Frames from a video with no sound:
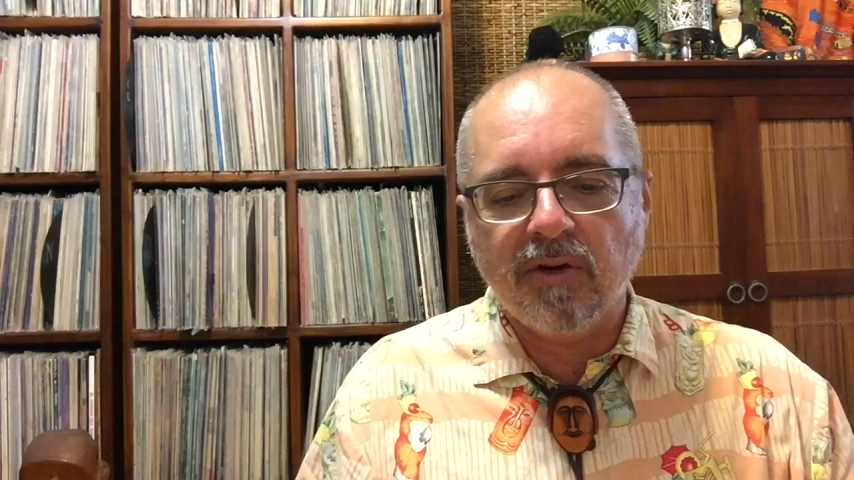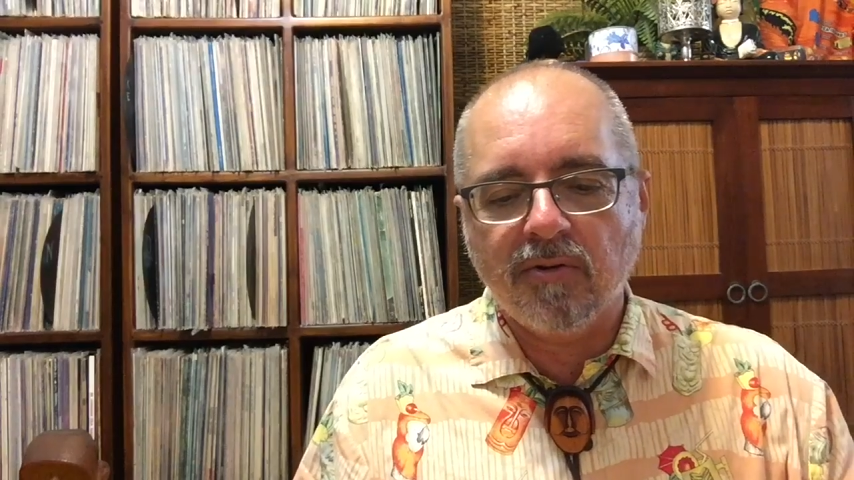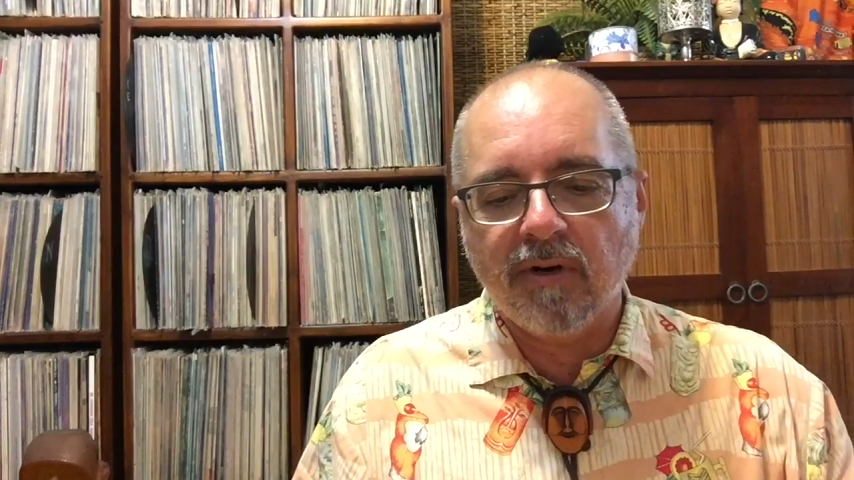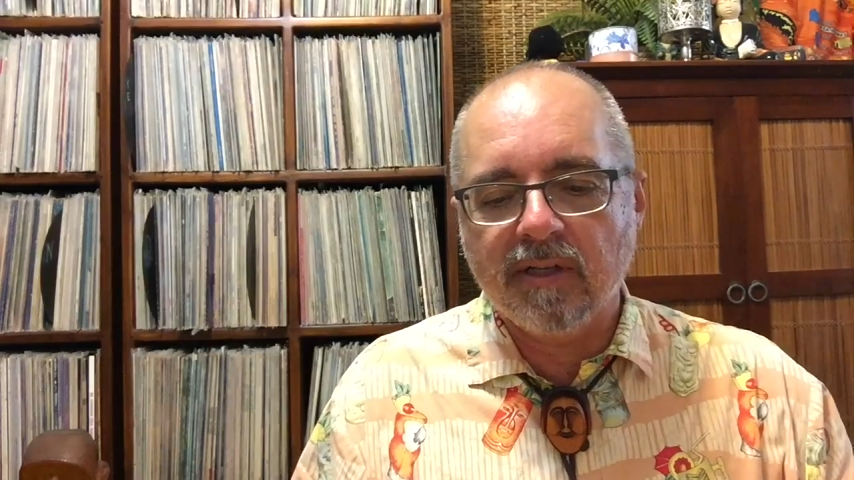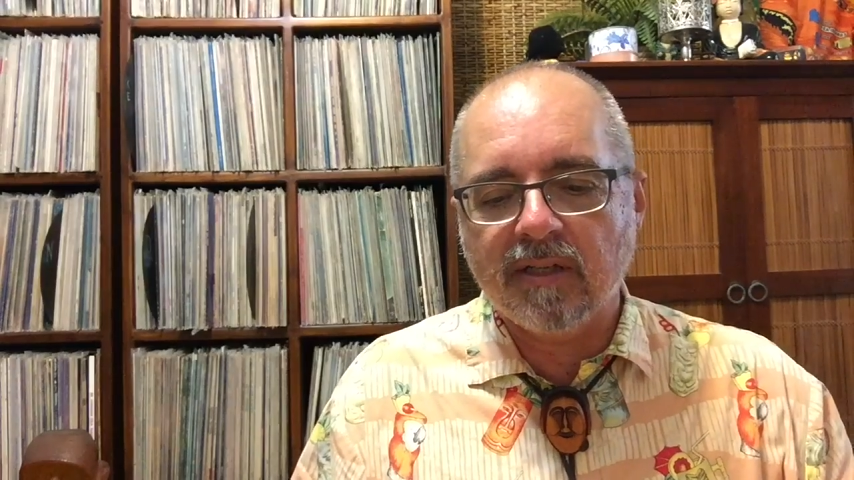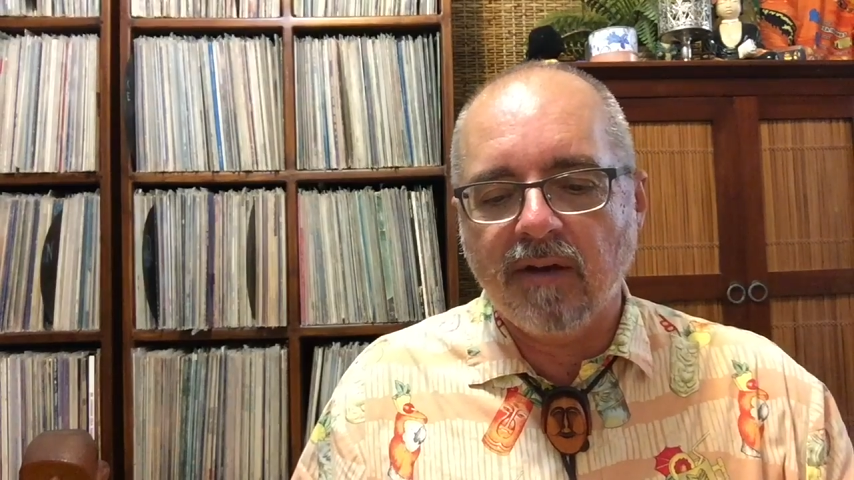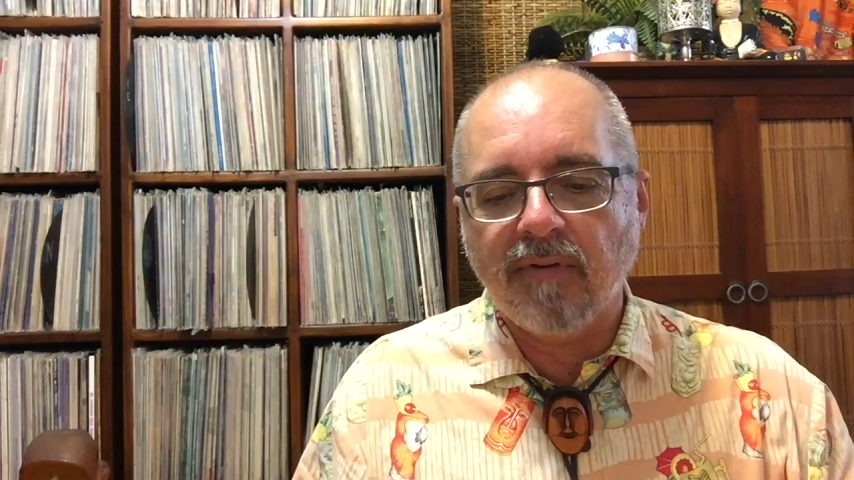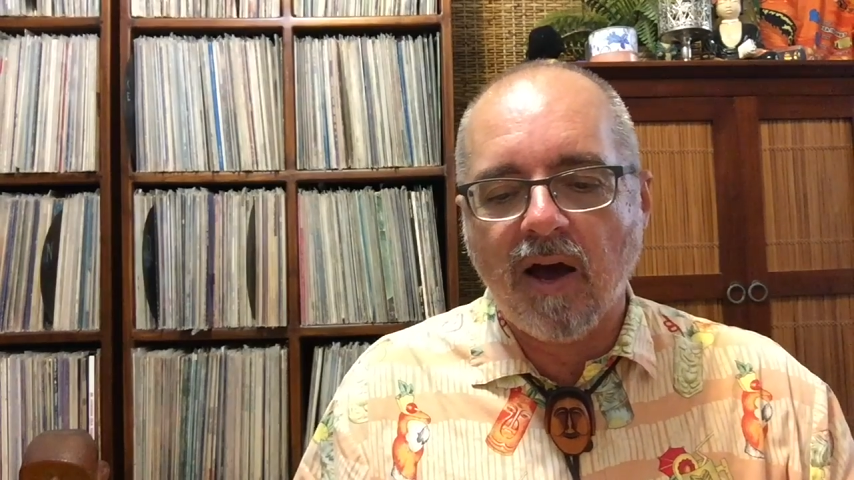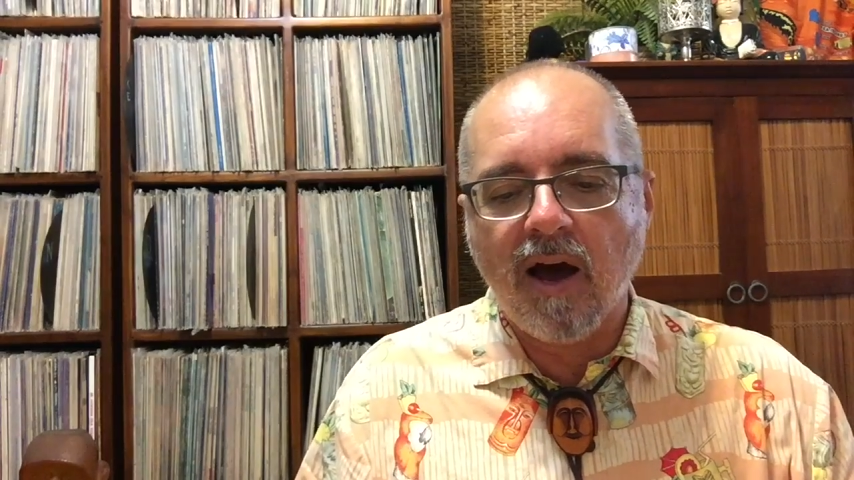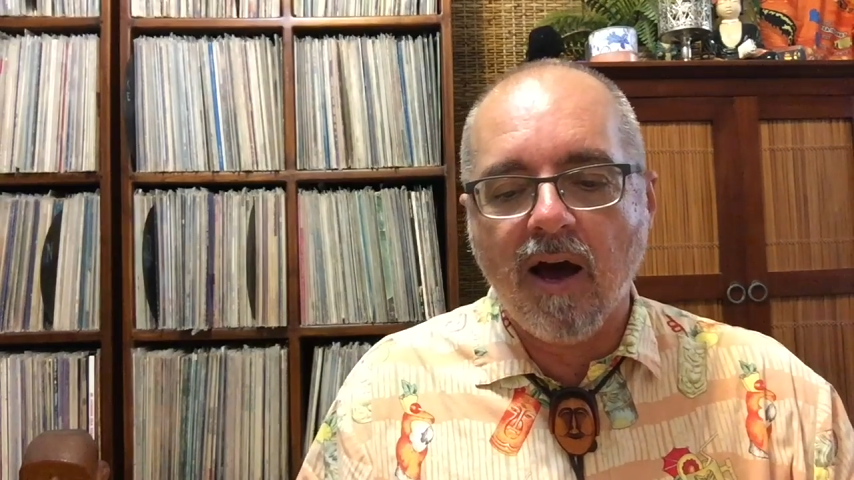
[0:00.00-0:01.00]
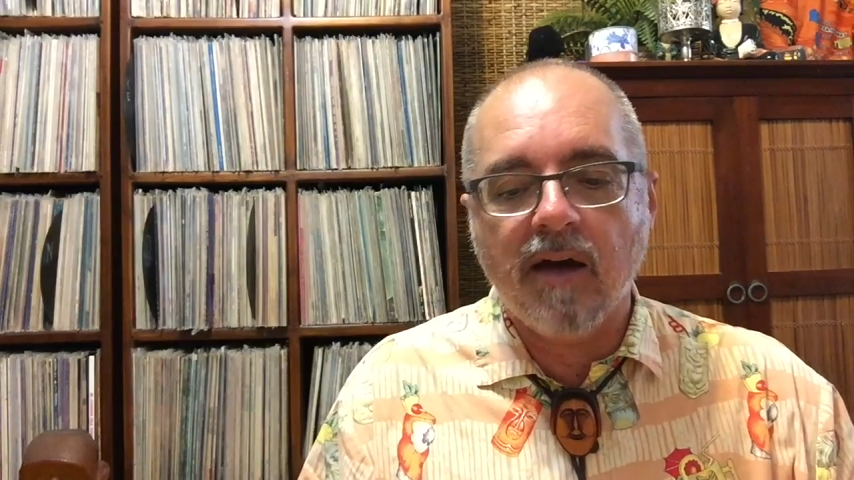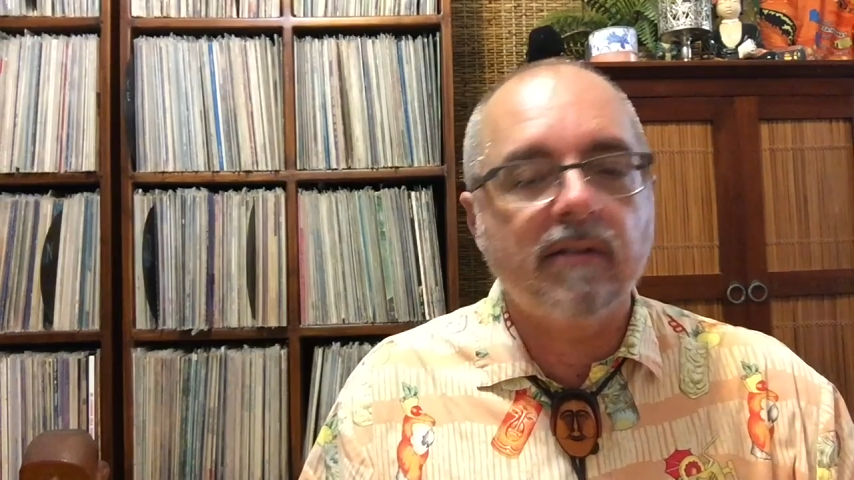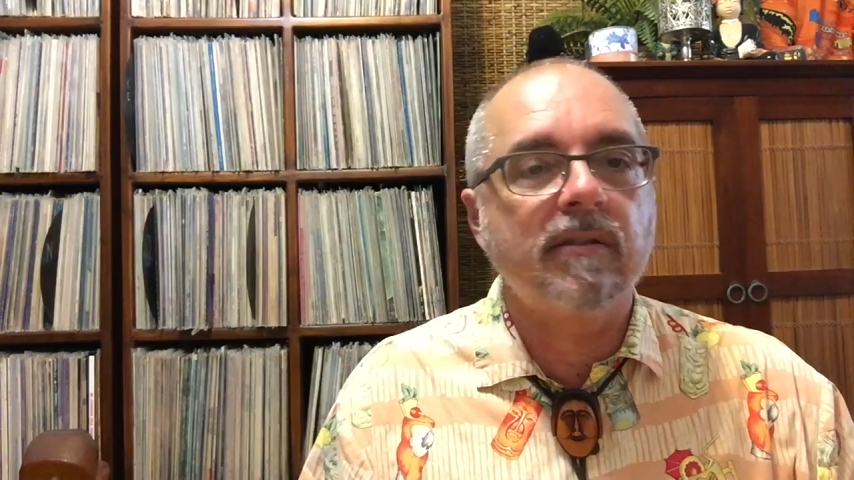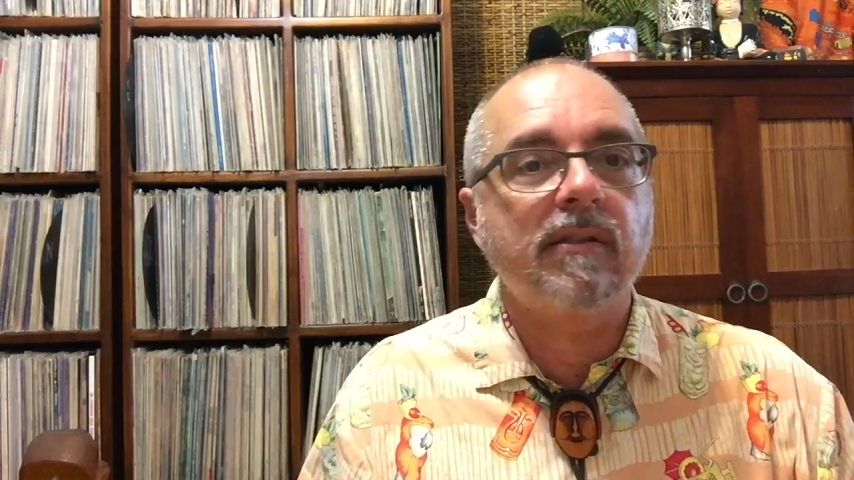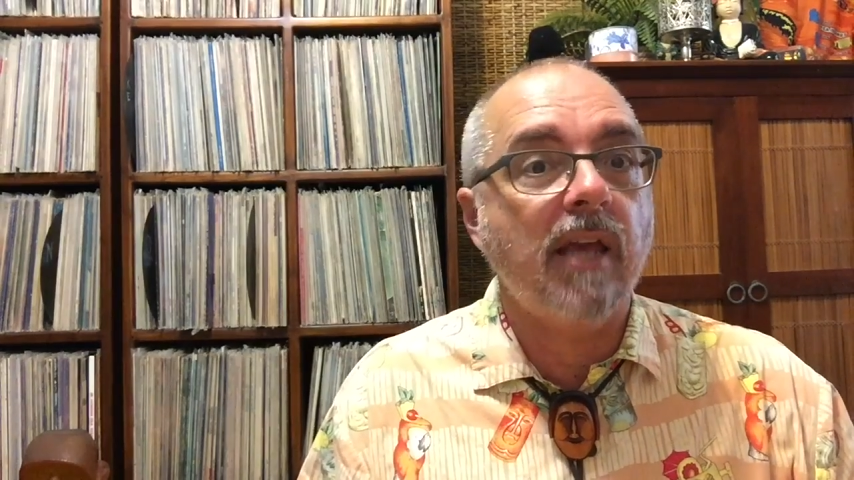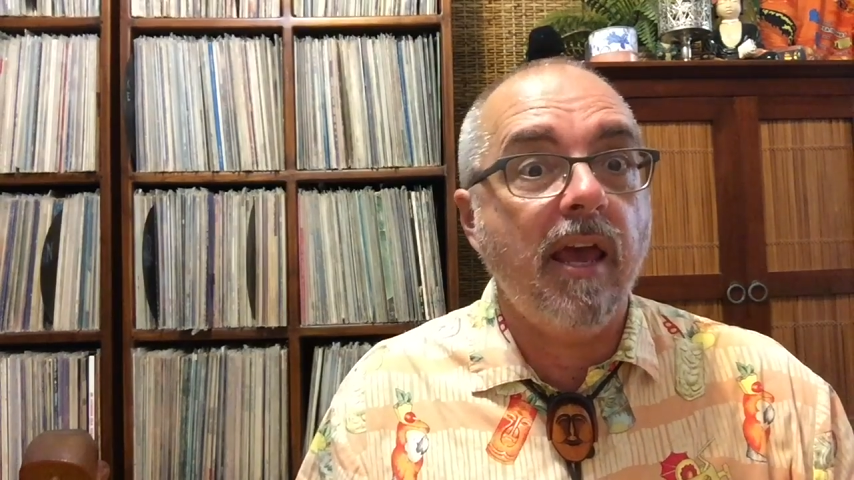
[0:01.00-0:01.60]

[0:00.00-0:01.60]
and chorus of Hans